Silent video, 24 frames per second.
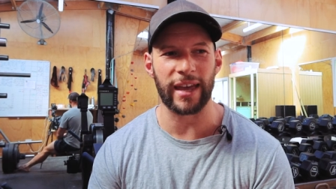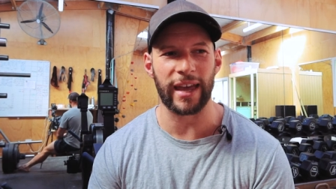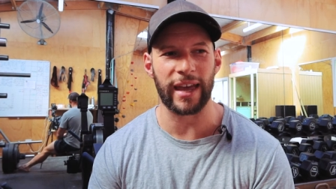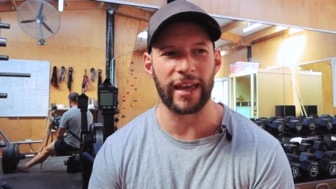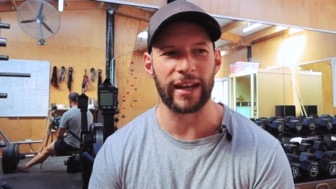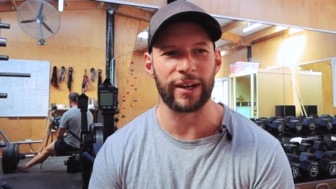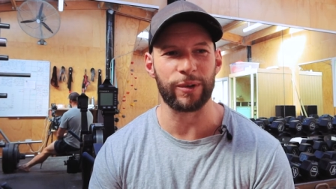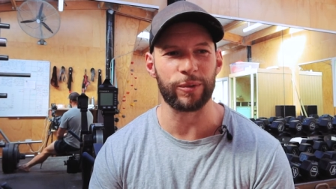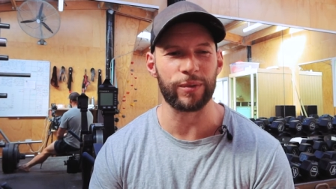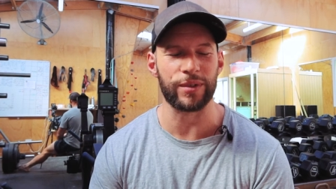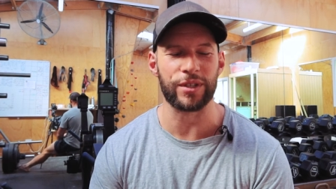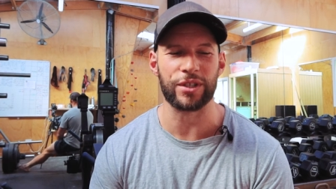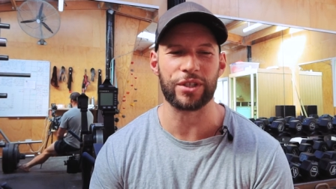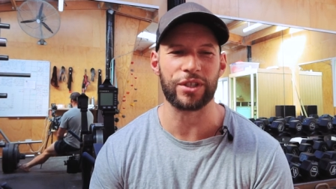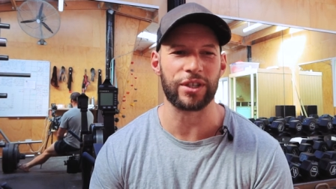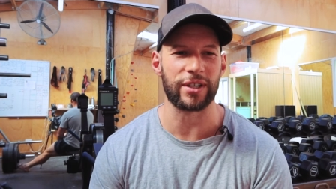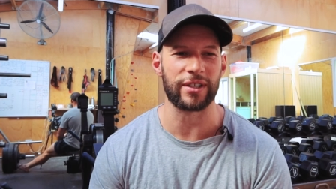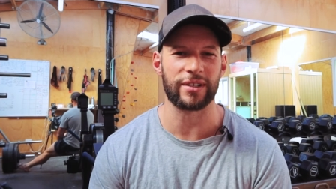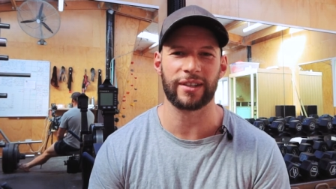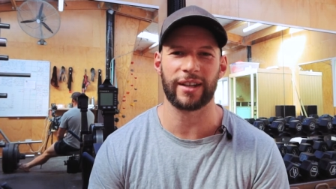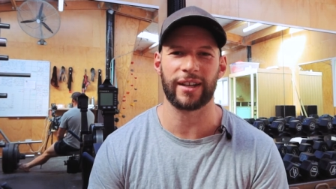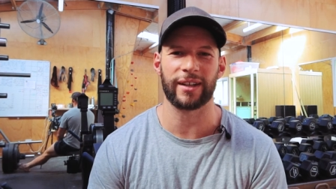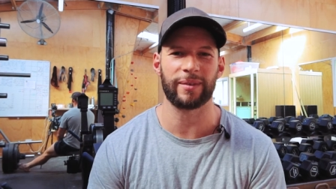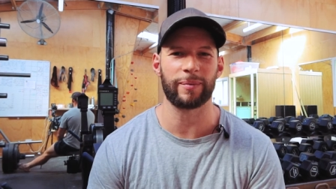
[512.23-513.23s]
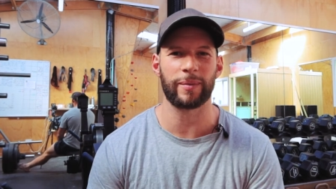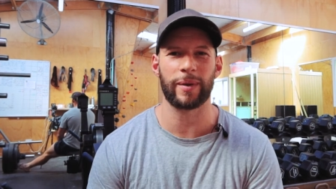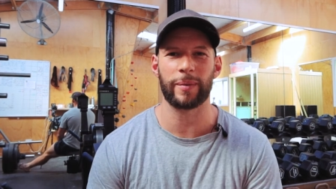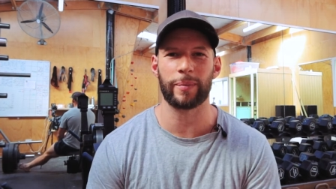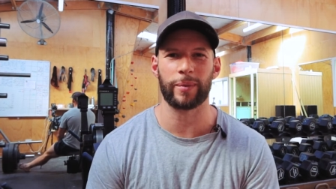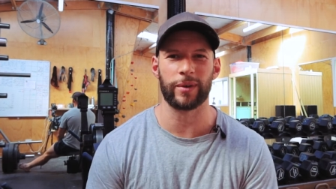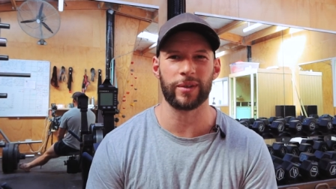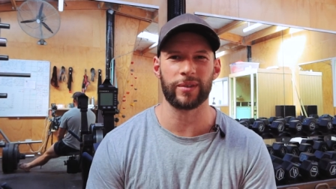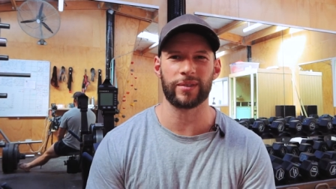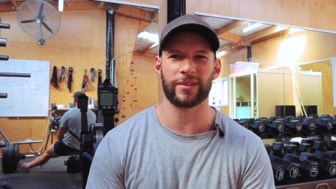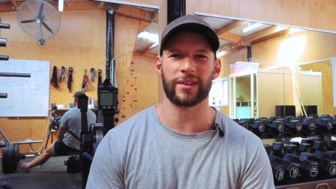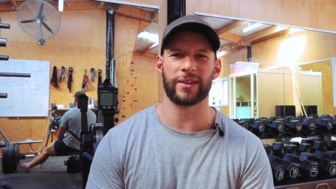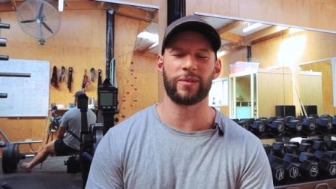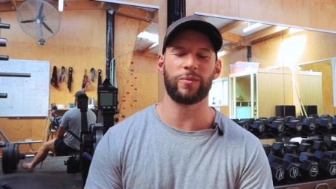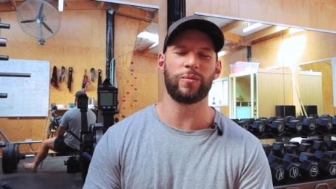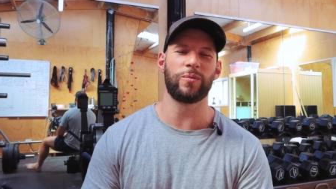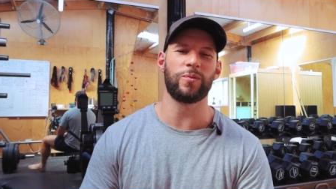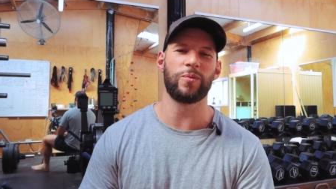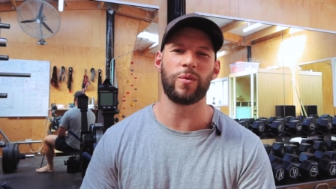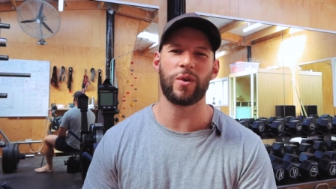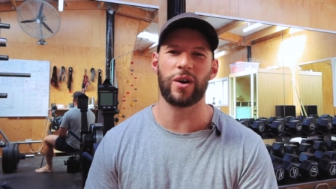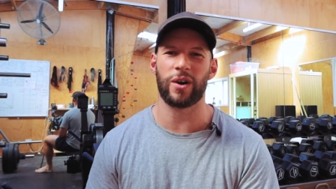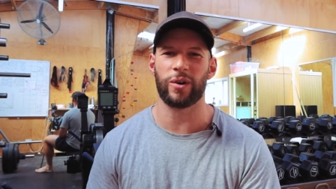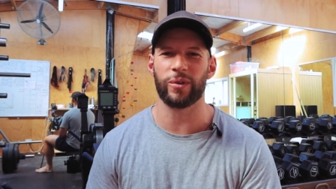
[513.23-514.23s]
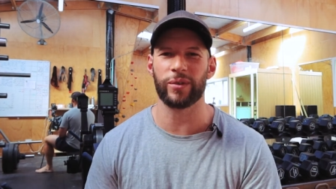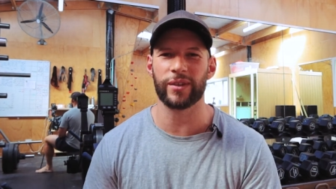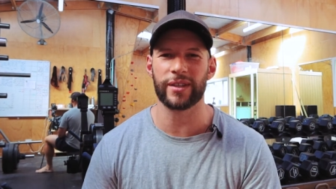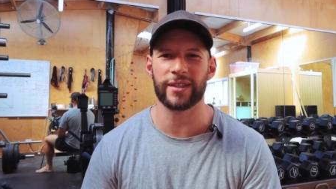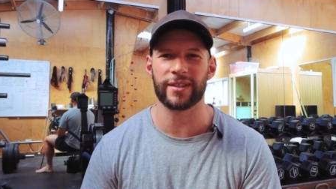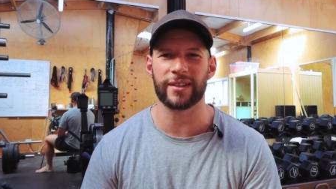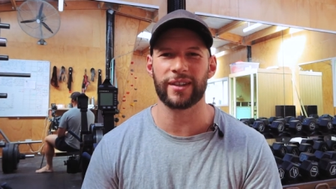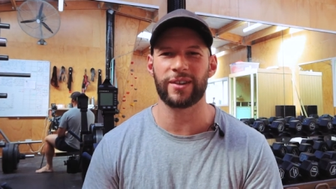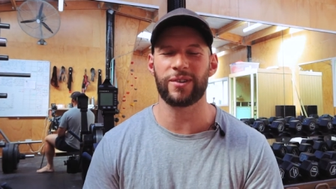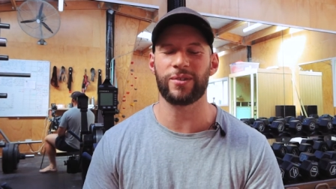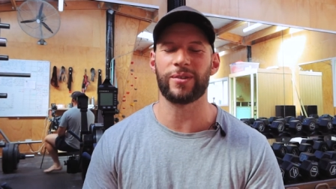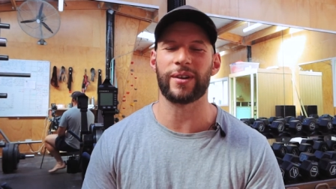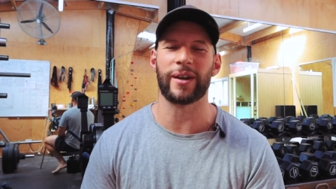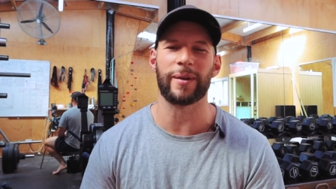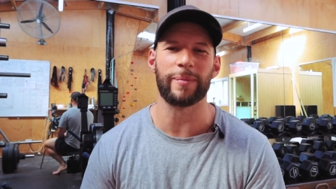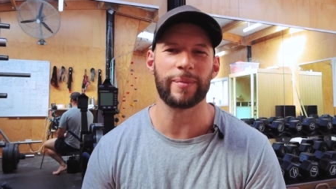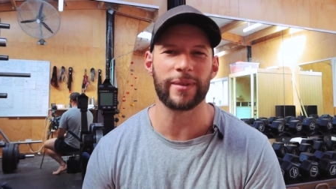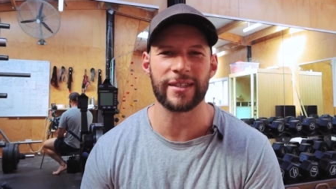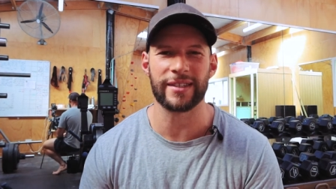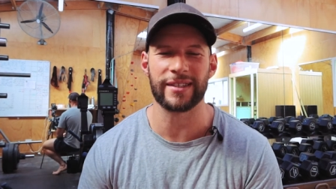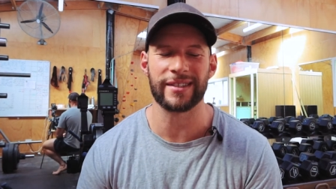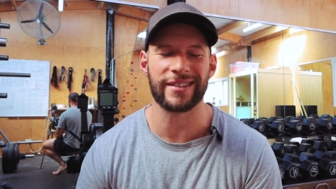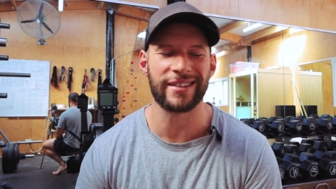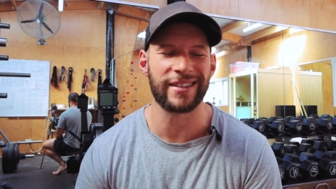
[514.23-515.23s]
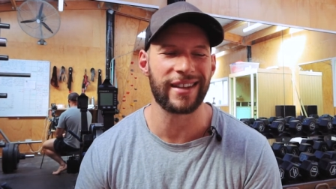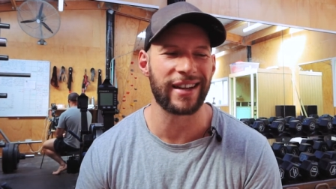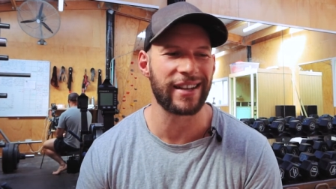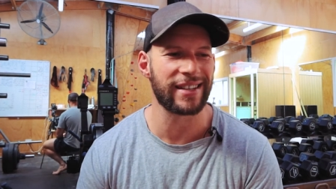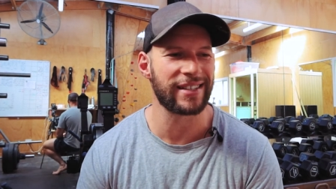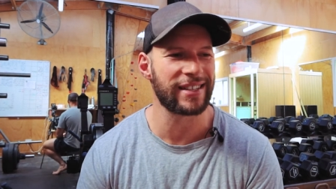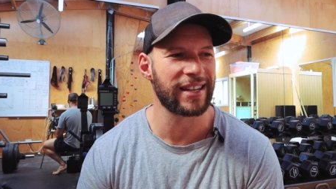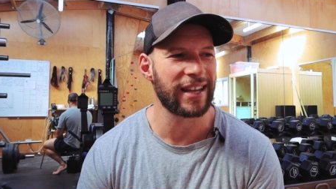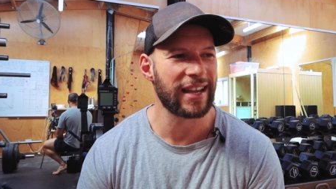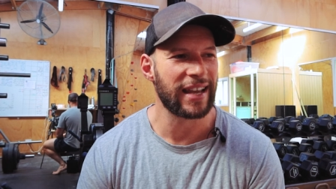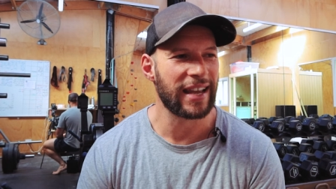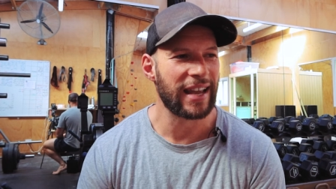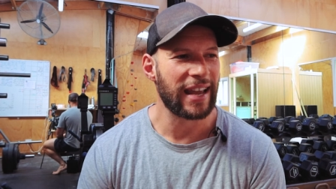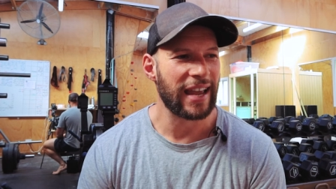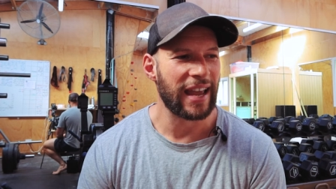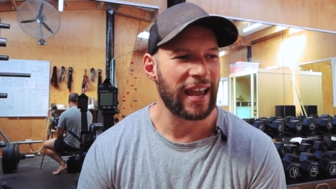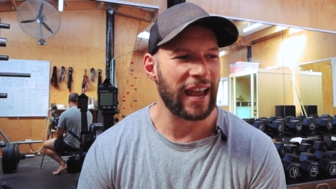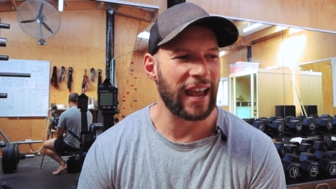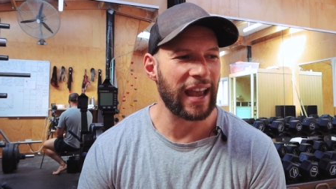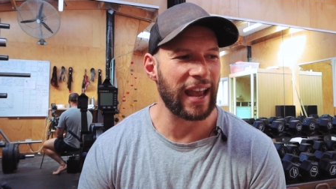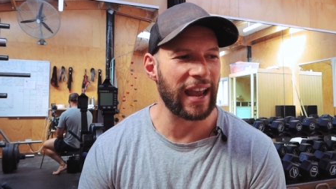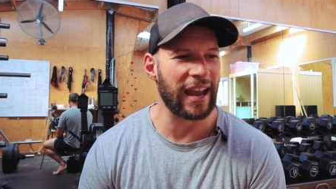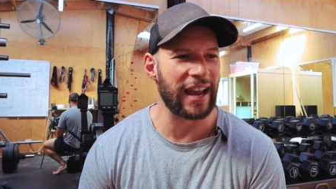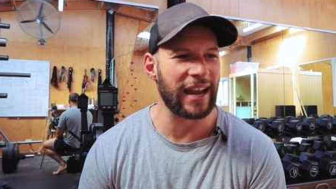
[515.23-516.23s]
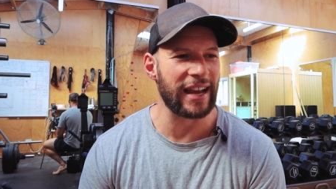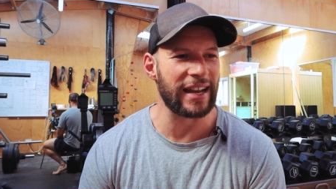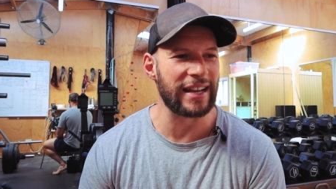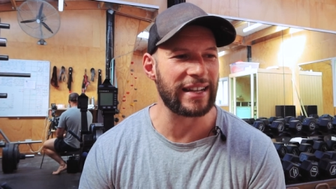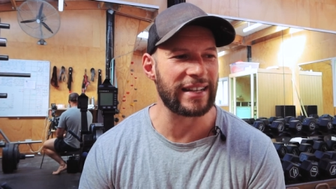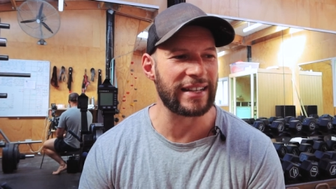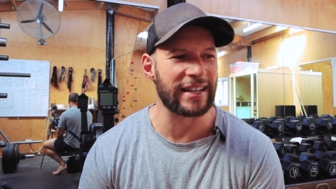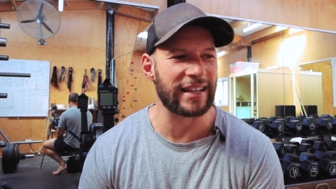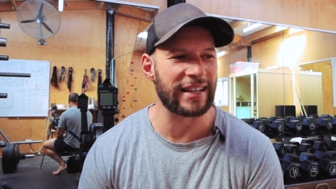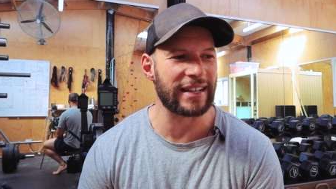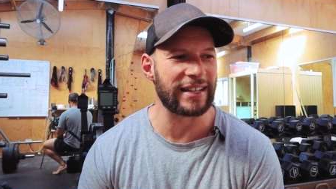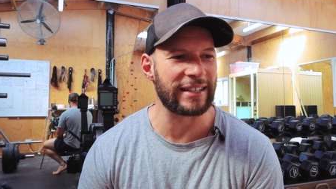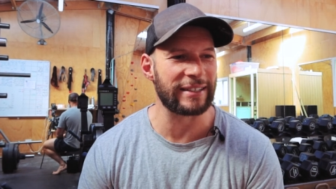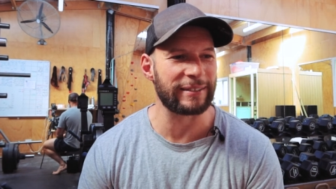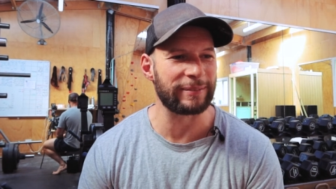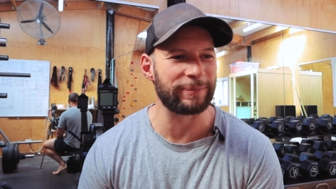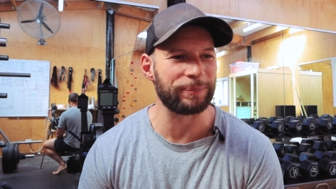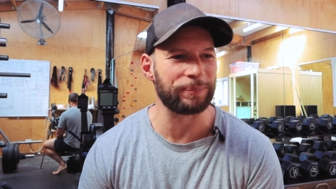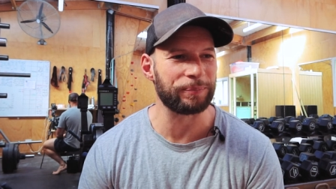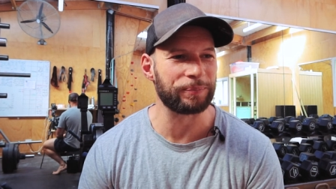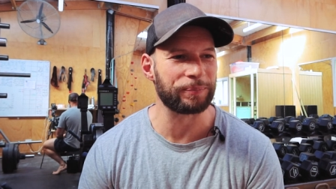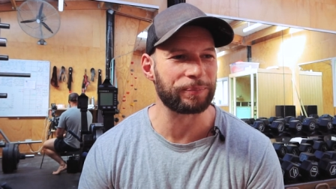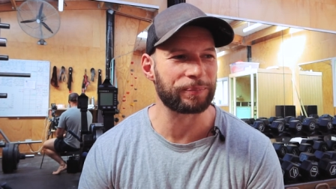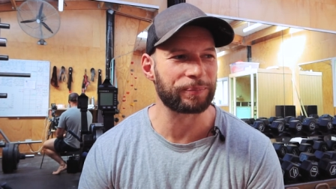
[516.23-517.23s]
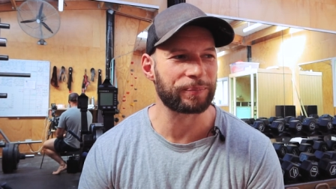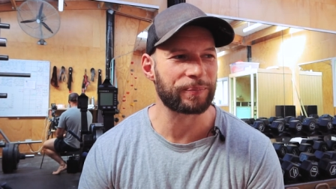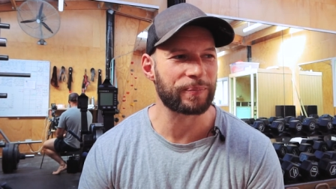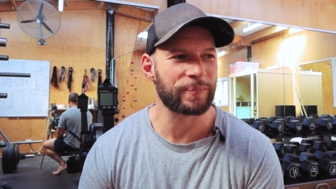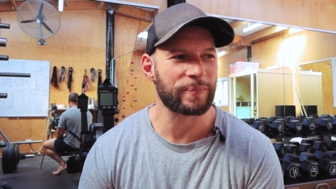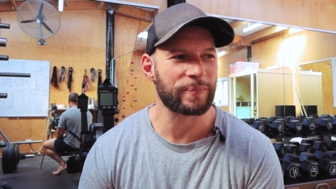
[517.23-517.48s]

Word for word: and it was just like, my body was like, whoa, there's a hold up, this is nuts. And um,